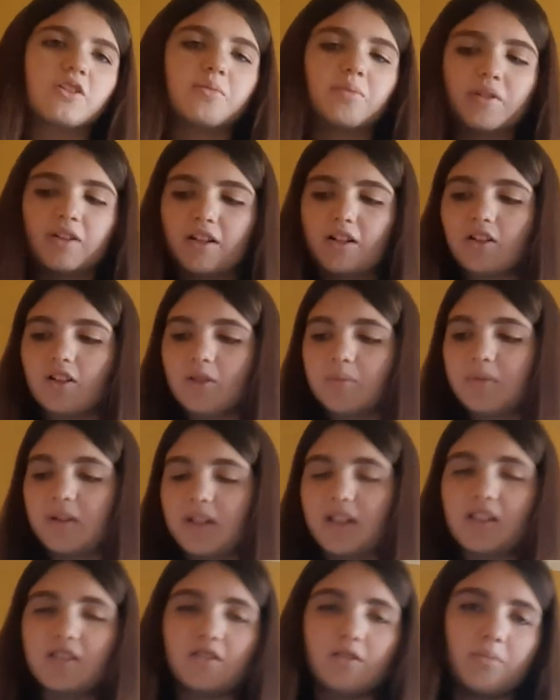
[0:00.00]
political
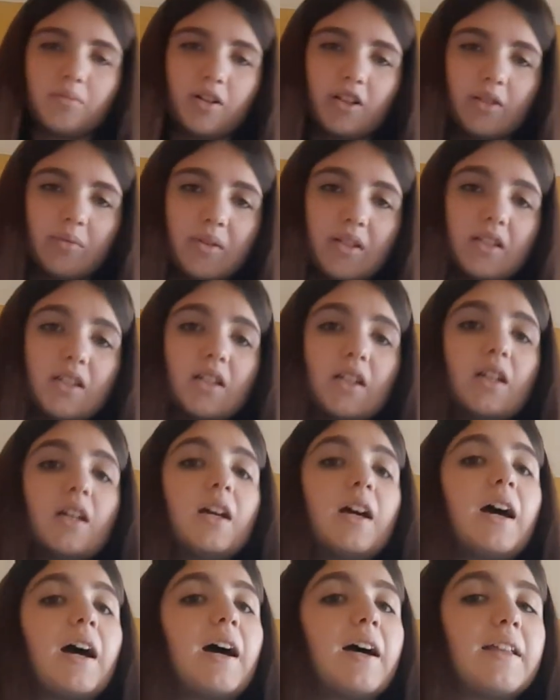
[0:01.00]
opinions on Parliament,
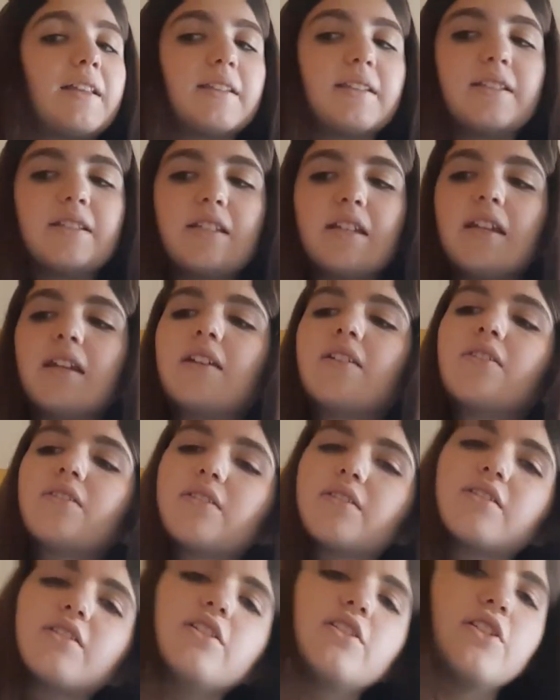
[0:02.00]
and she
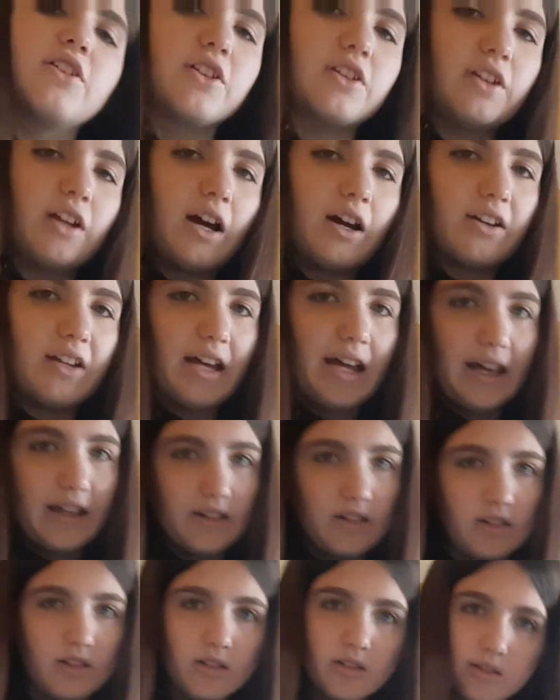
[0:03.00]
learned how to
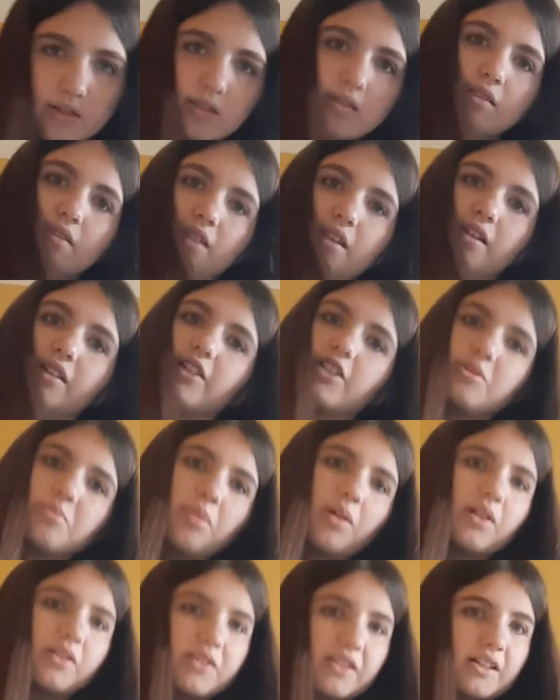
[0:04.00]
handle English
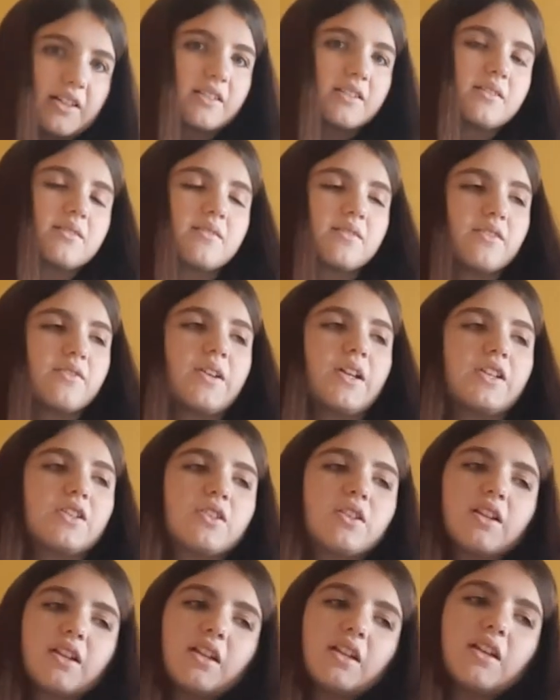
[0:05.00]
politics
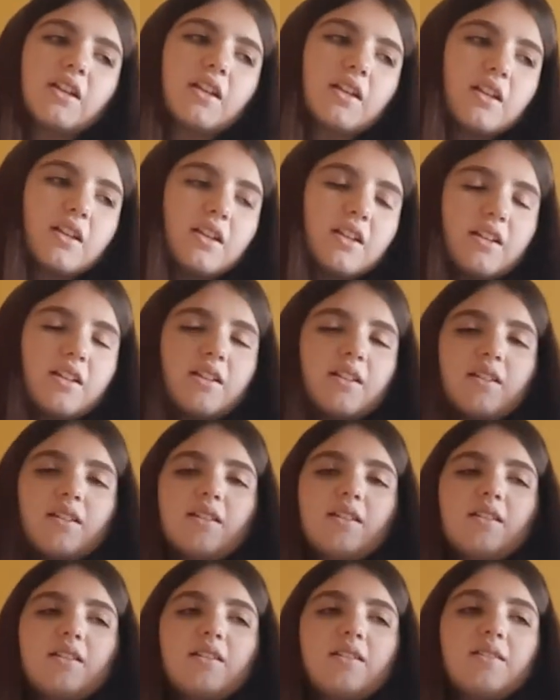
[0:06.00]
eventually.
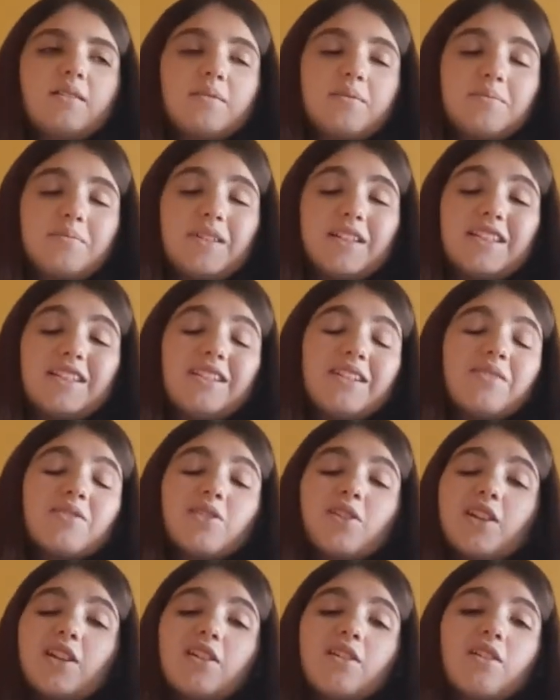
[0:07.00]
But it was
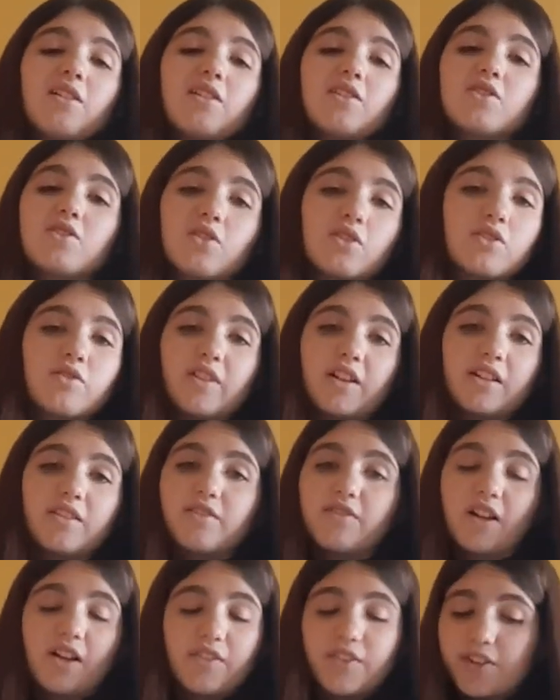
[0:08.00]
only a short reign,
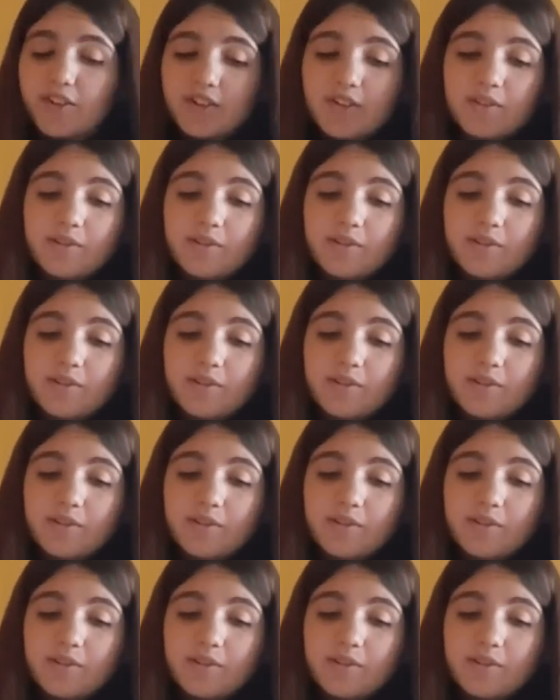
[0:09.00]
5 years.